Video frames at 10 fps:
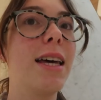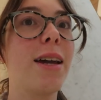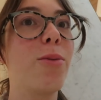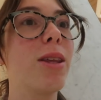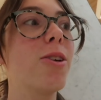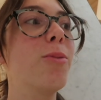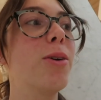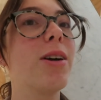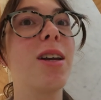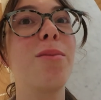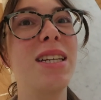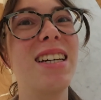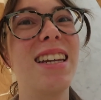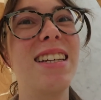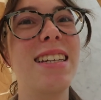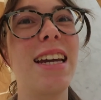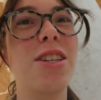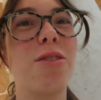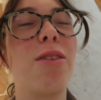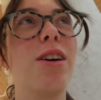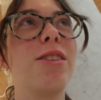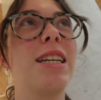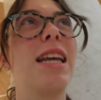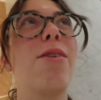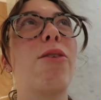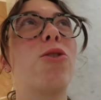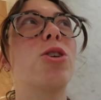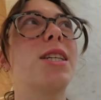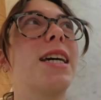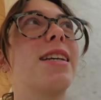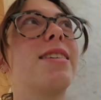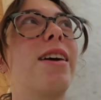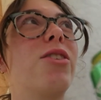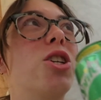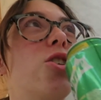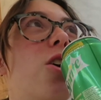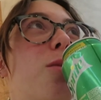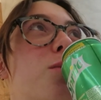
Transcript: Like, we thought we were going to be done in Dangerfield and now we've gone to like seven shops.